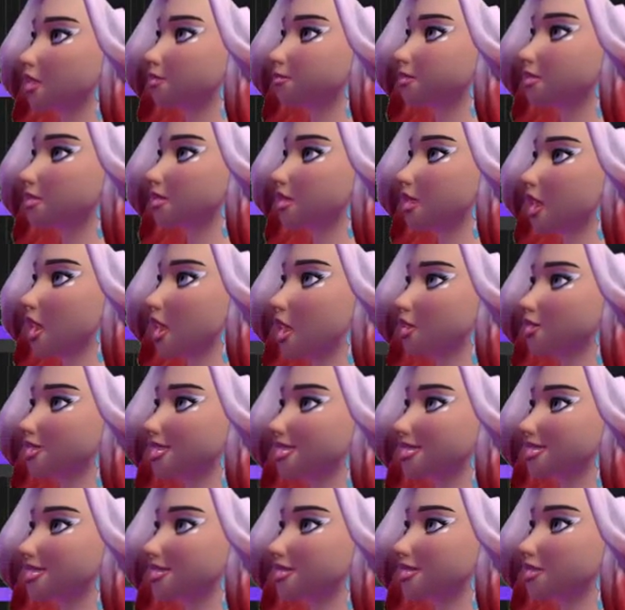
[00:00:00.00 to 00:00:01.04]
haven't got
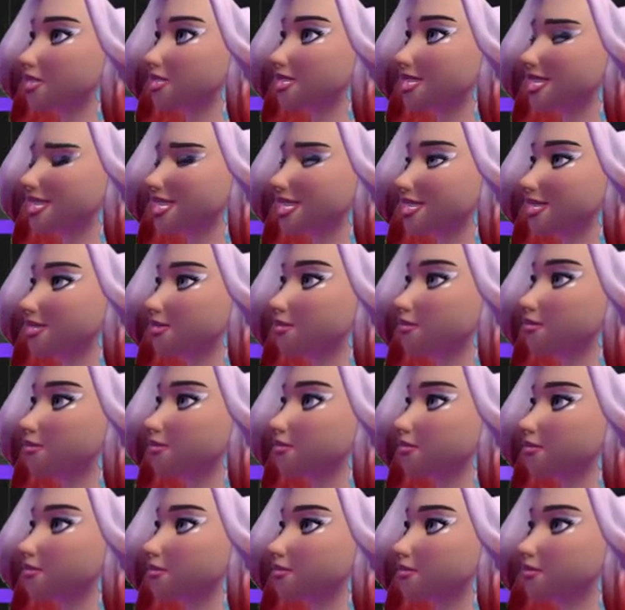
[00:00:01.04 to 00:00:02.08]
already a duplicate here.
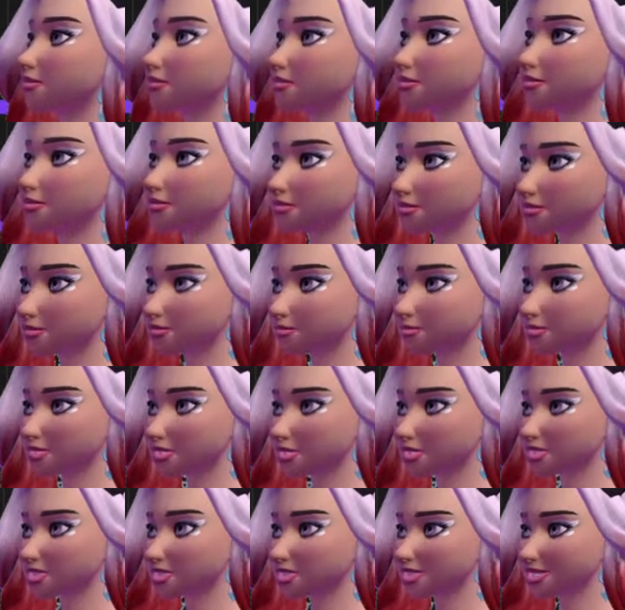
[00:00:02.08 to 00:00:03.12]
The
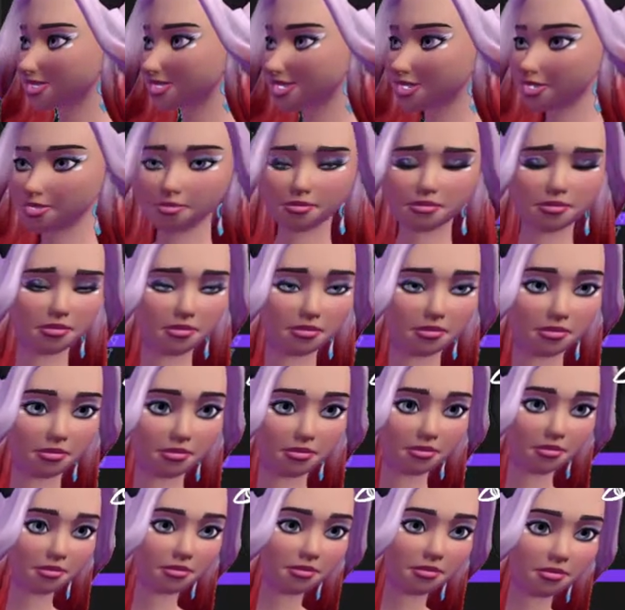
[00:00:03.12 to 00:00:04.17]
cat being.
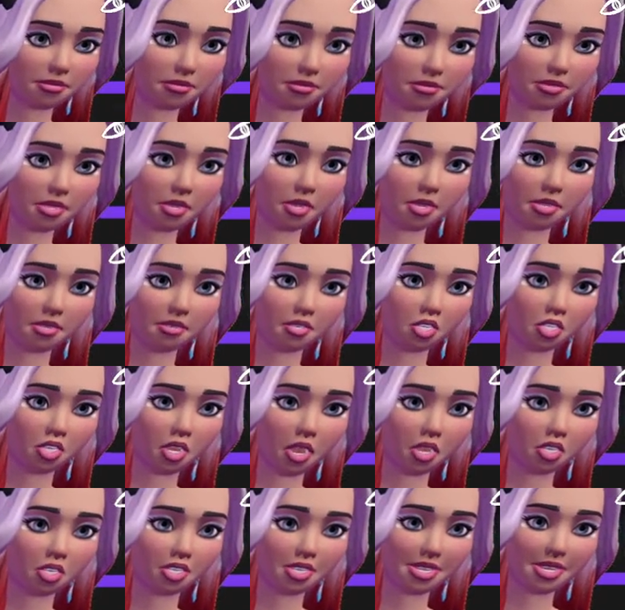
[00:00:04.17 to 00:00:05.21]
No,
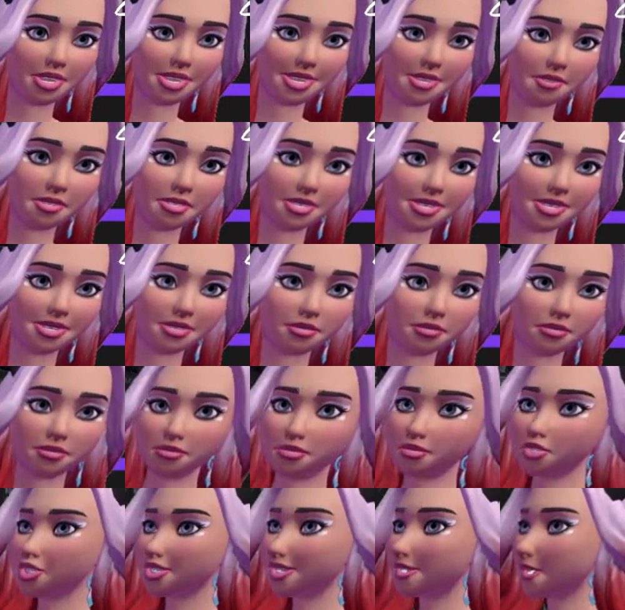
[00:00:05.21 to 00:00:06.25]
that's looking okay.
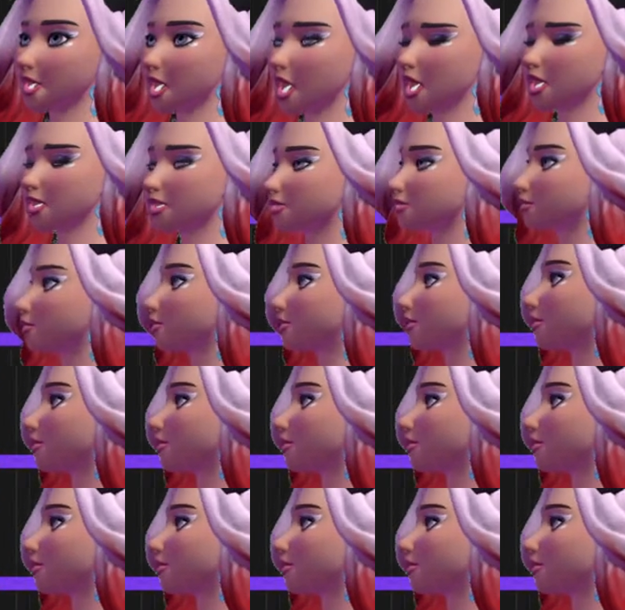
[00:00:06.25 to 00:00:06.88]
So if we're